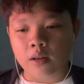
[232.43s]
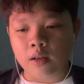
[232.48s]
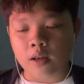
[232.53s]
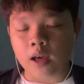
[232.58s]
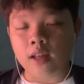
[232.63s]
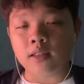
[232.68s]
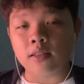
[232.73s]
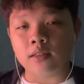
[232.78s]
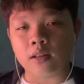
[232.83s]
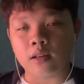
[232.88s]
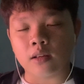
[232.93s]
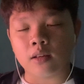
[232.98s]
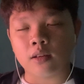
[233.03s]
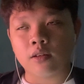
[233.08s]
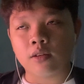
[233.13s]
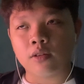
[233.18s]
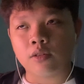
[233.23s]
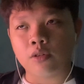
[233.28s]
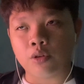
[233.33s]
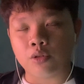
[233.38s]
ending,
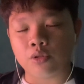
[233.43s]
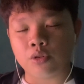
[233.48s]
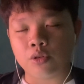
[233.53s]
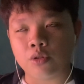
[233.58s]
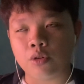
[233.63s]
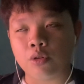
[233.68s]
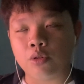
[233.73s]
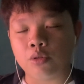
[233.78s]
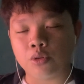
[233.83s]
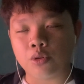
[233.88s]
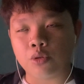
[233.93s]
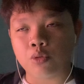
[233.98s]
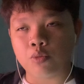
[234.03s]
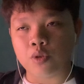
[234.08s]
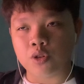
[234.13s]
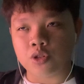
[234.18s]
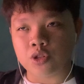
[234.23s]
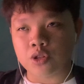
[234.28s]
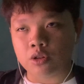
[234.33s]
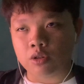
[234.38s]
or their own
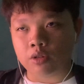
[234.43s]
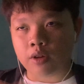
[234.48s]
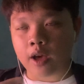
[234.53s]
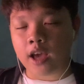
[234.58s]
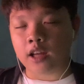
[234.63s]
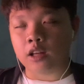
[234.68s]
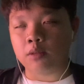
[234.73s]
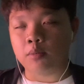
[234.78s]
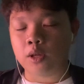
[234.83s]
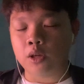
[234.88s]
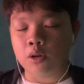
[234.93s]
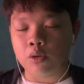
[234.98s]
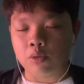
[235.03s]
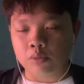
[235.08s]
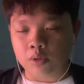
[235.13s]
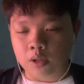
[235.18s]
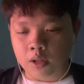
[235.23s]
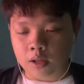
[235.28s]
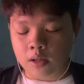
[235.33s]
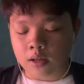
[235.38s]
original
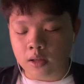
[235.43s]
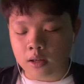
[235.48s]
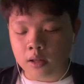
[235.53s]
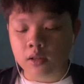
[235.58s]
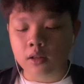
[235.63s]
anime-only